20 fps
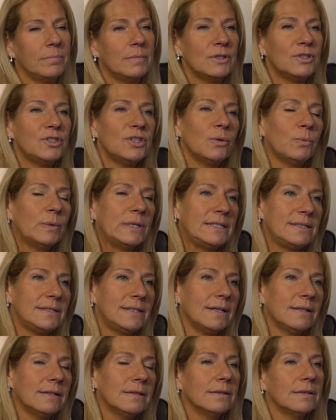So we
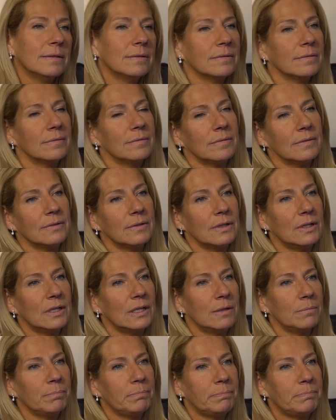still,
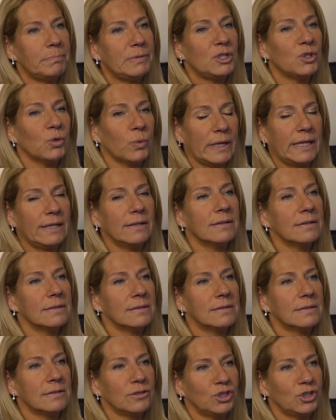between us,